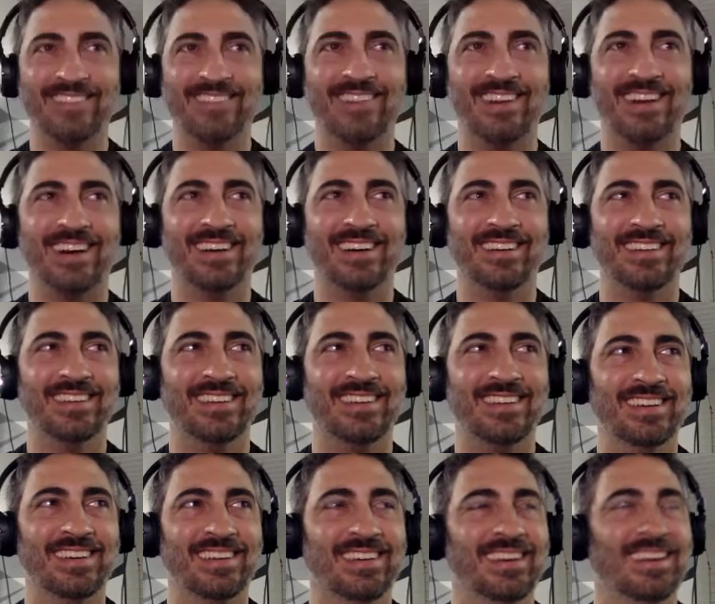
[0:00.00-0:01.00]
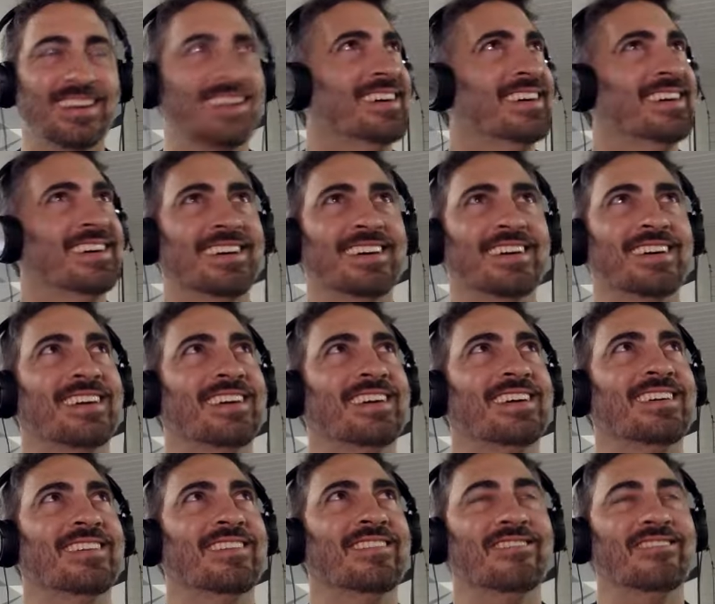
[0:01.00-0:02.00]
in a while.
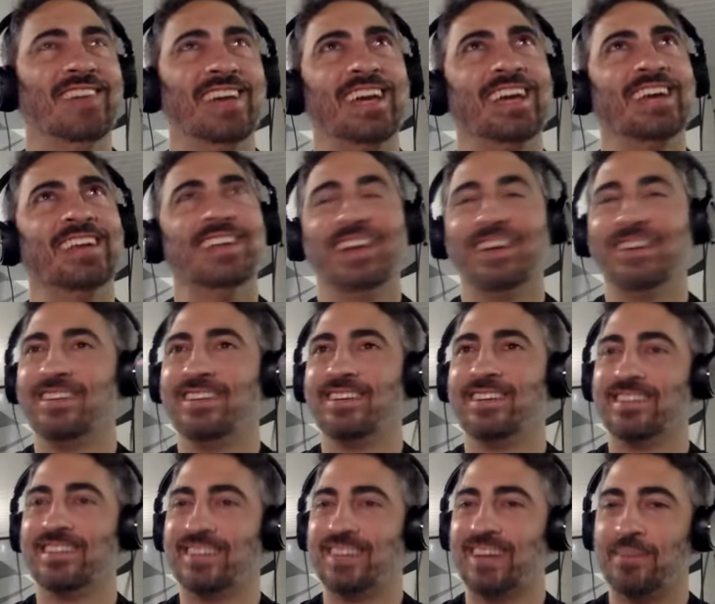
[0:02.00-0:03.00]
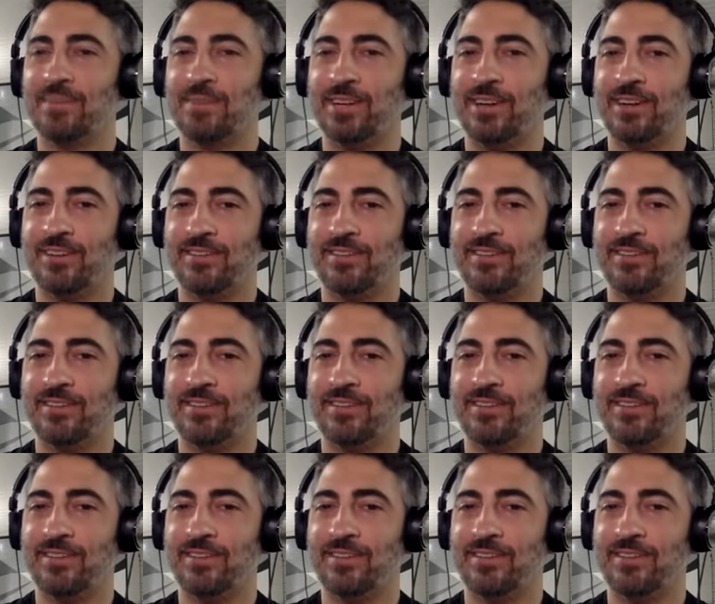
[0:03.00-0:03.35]
Man, now you got me